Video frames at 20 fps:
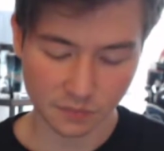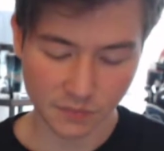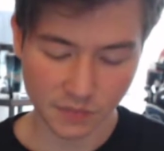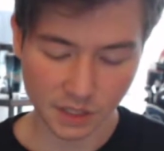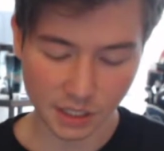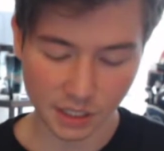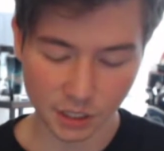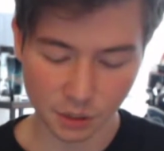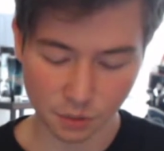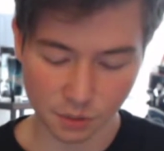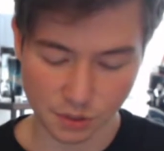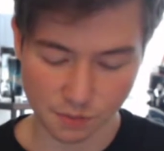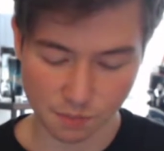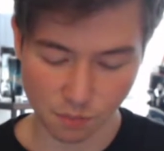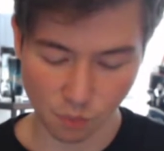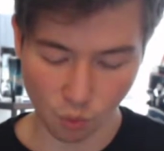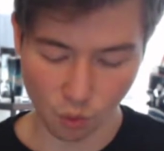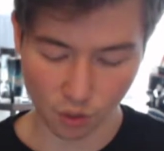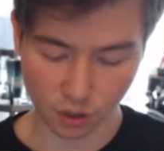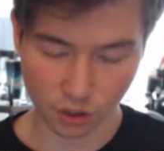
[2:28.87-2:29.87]
he was
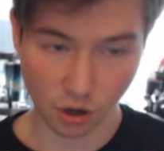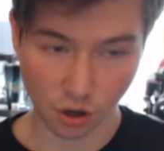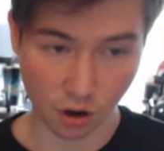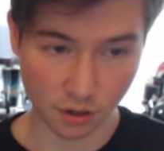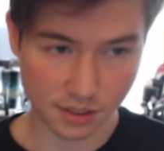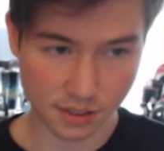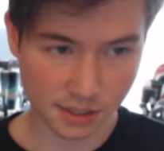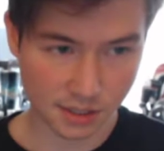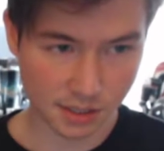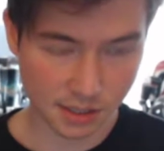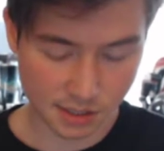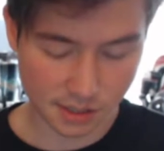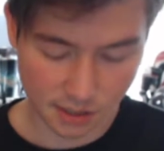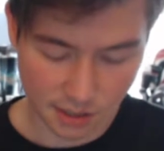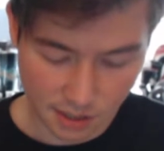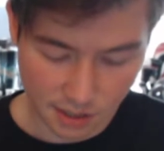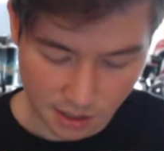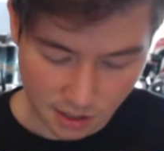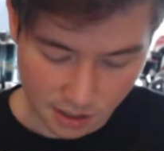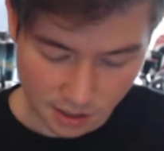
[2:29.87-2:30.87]
more continent
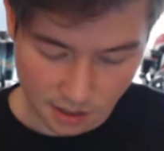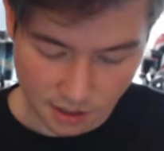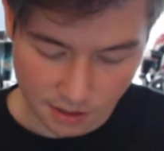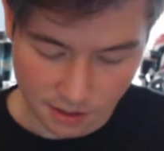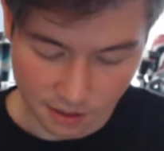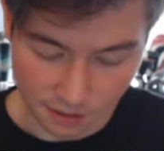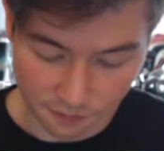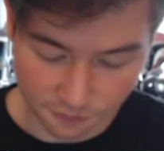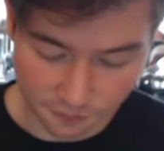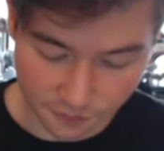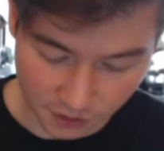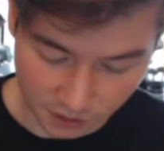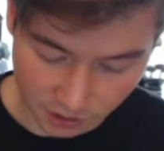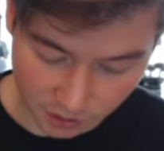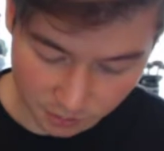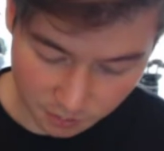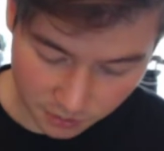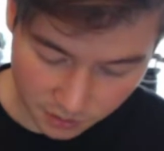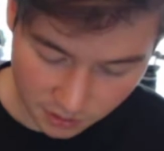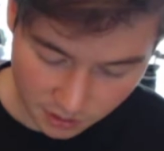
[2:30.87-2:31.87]
than
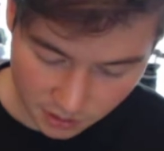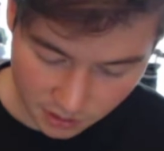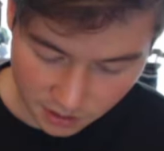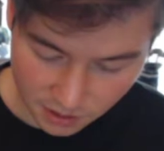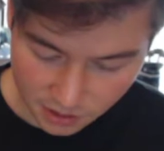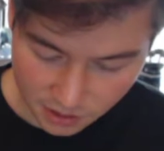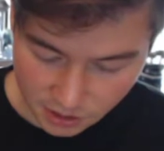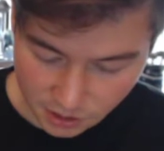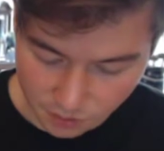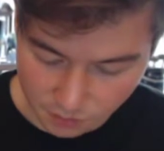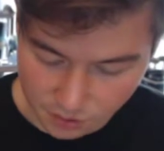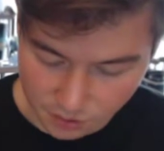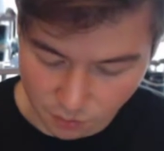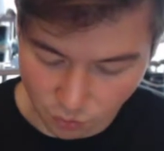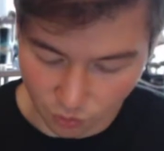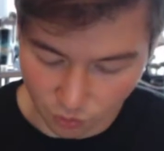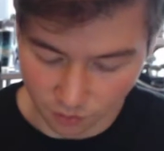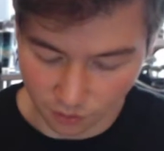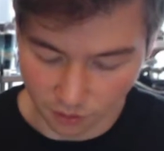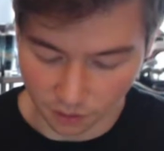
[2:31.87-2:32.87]
Philip. He was
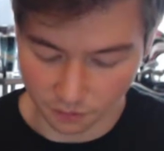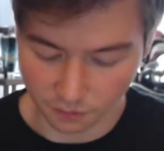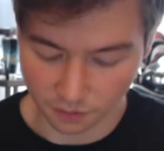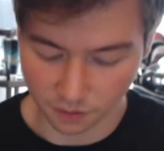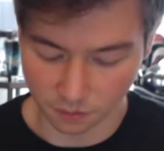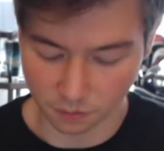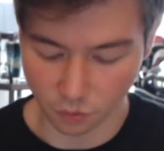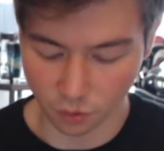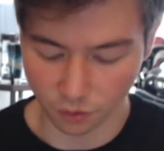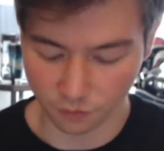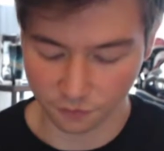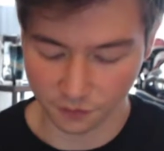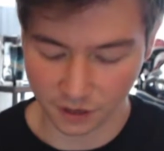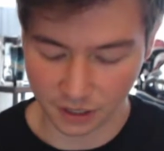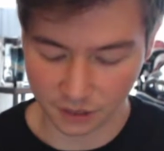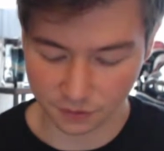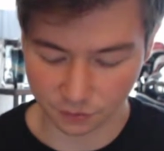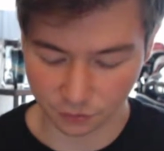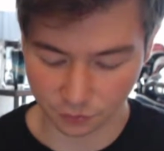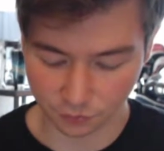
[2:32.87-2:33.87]
more a more
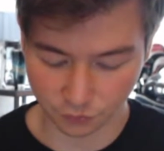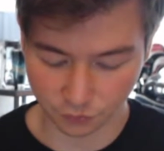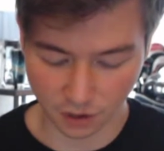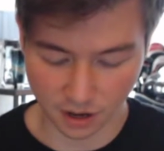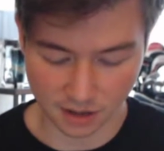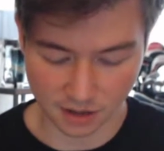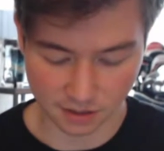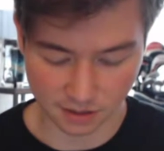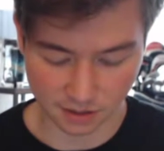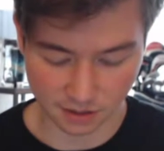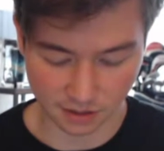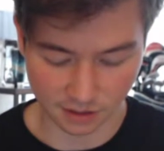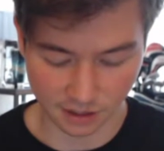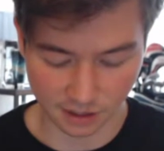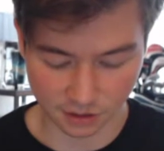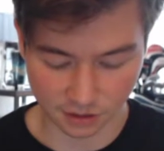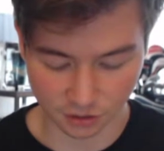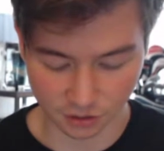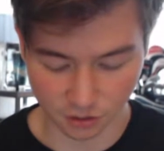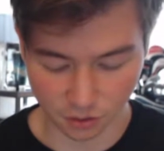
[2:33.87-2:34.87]
faithful friend than
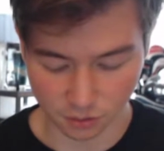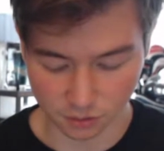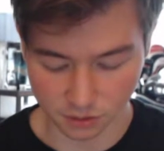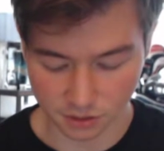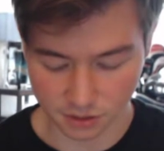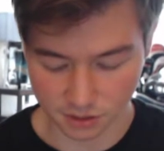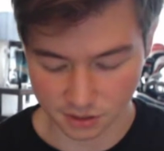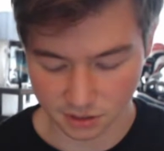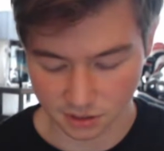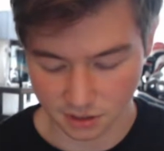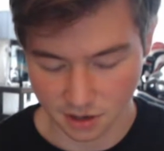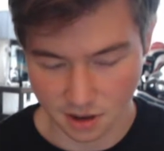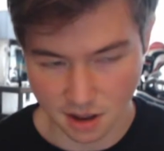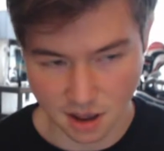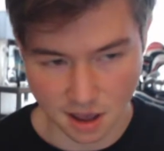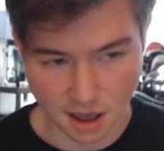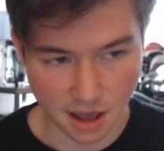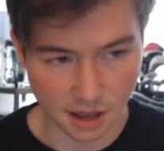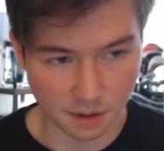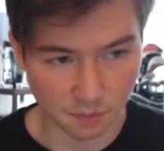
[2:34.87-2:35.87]
Antigonus,
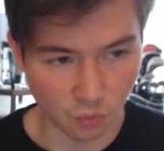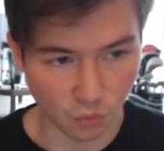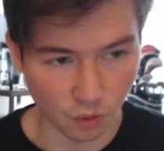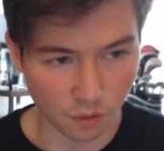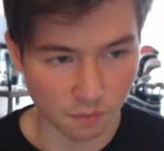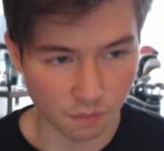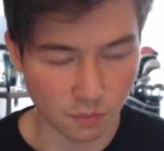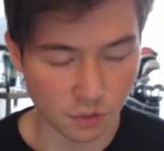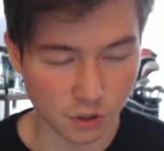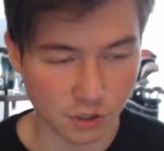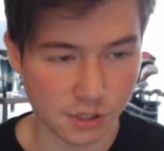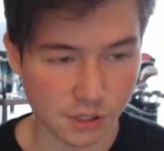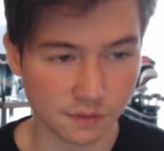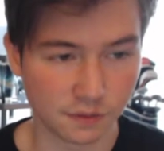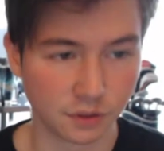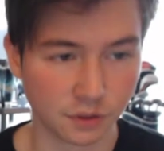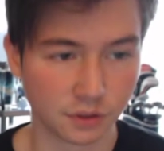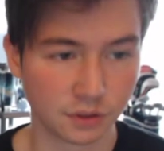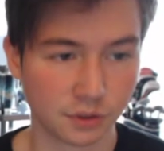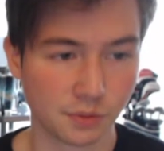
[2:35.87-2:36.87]
and more
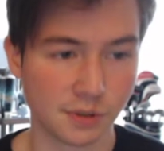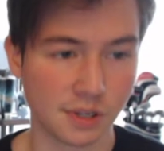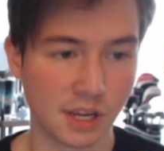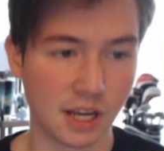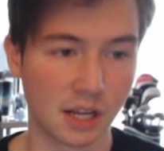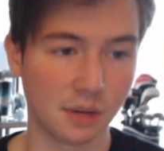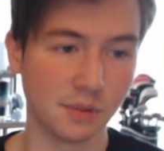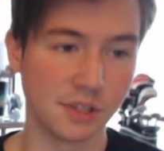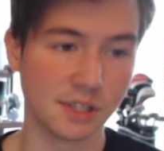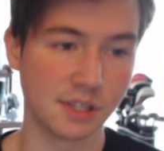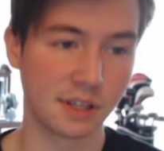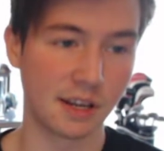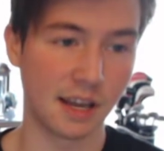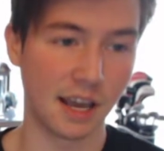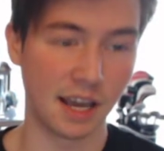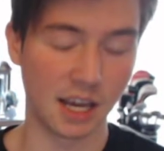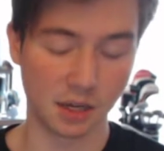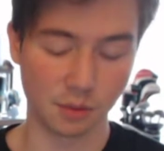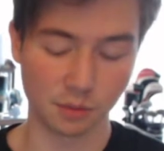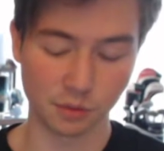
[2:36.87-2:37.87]
merciful to his enemies than
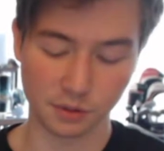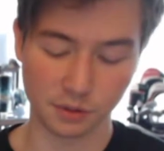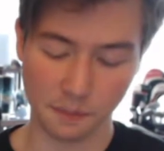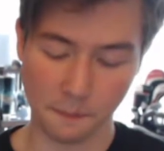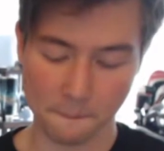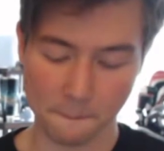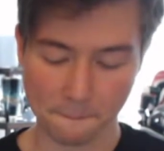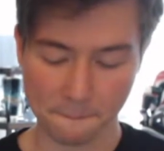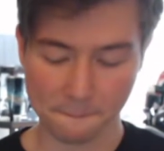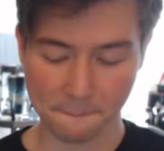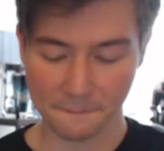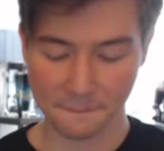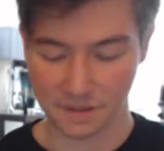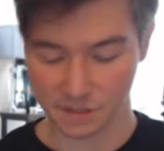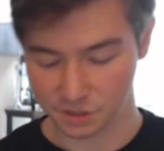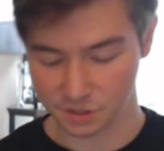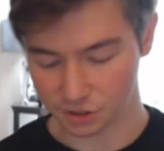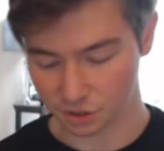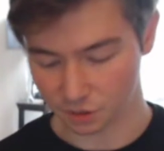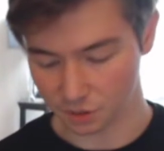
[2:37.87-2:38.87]
Hannibal.
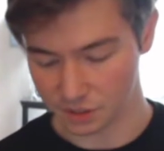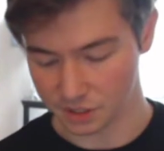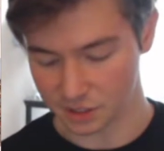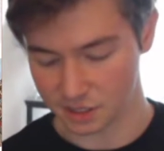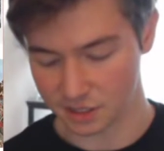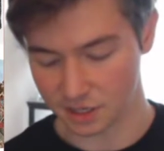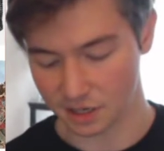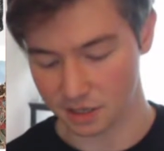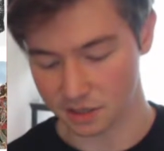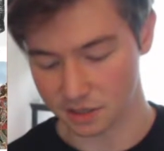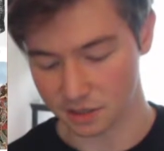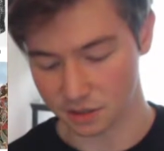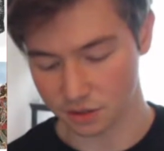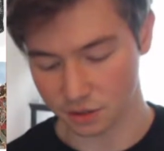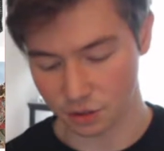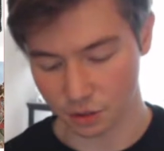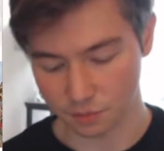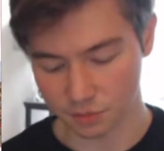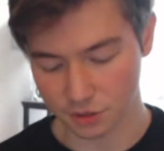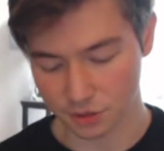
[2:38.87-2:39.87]
So he says, in
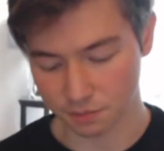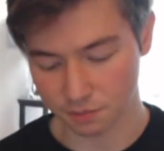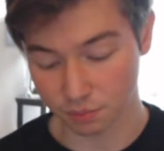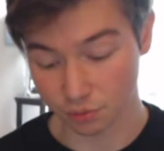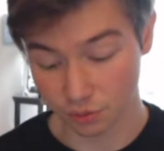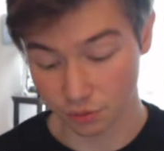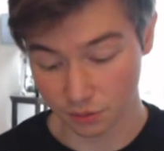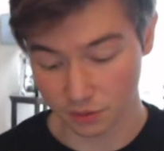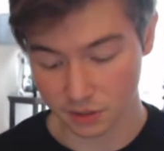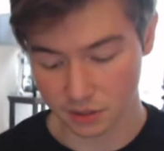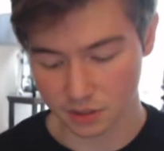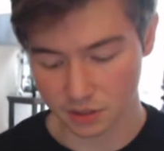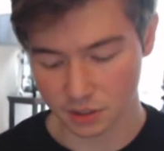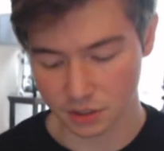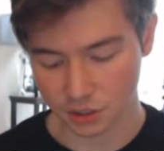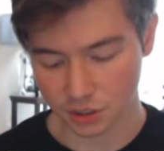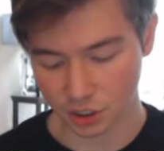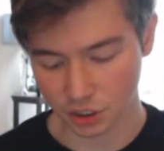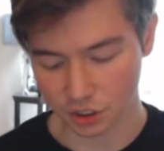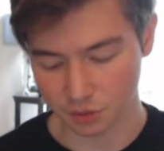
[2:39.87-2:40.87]
terms of prudence
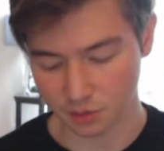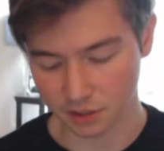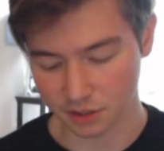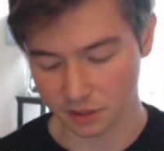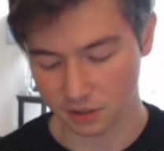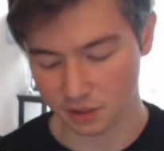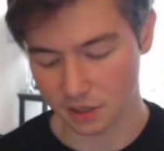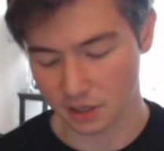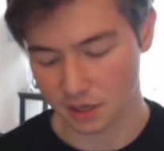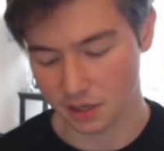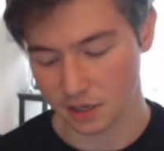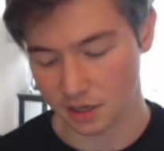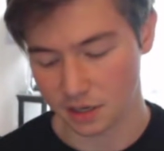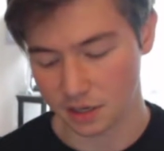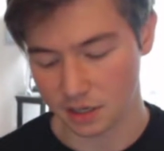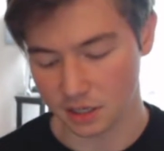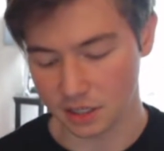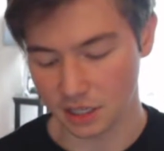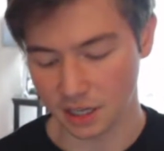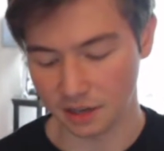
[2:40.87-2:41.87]
and judgment,
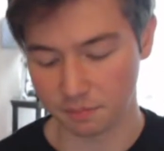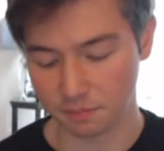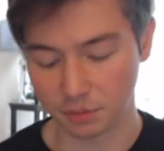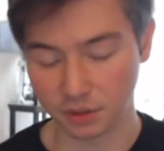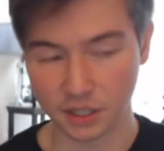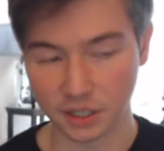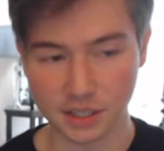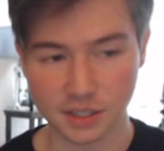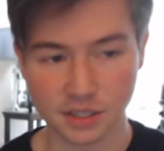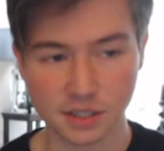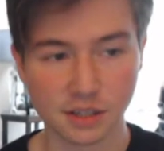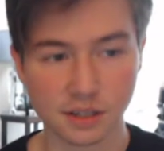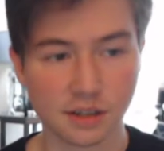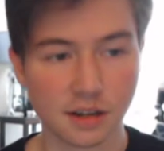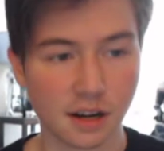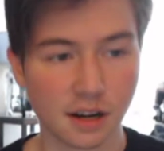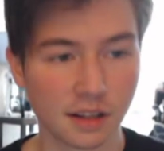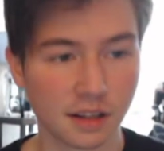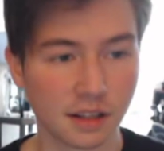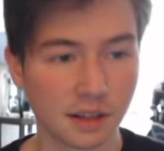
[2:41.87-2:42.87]
he gave place to
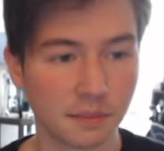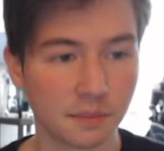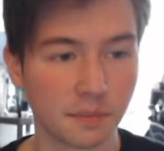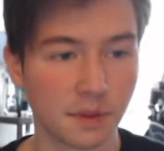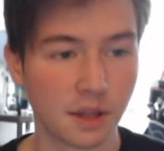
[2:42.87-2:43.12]
none of them,